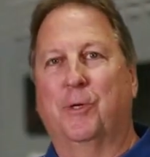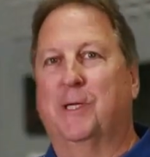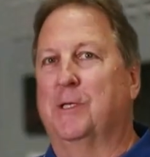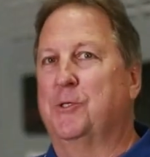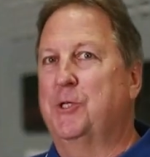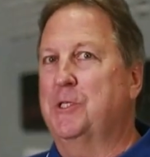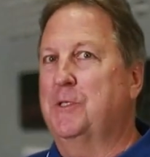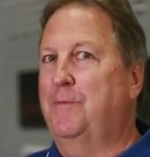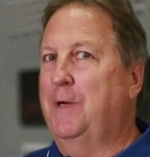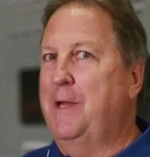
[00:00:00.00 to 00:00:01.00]
when he can
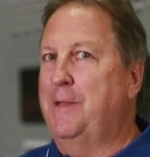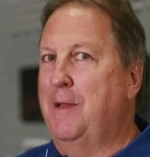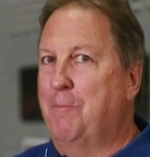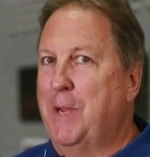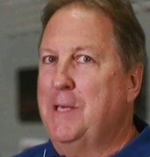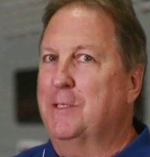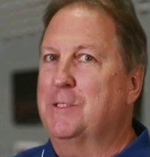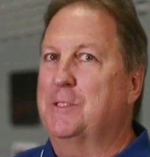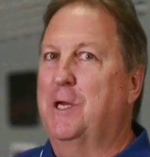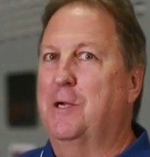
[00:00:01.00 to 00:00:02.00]
justify that
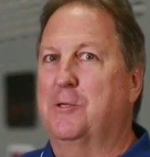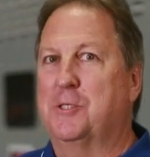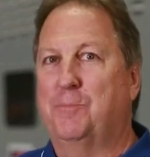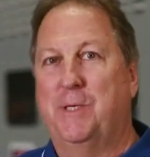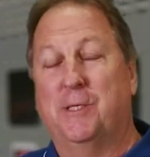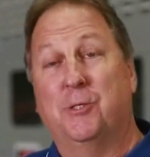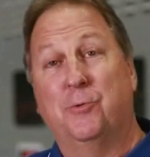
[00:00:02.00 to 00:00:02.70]
maintenance dollar spend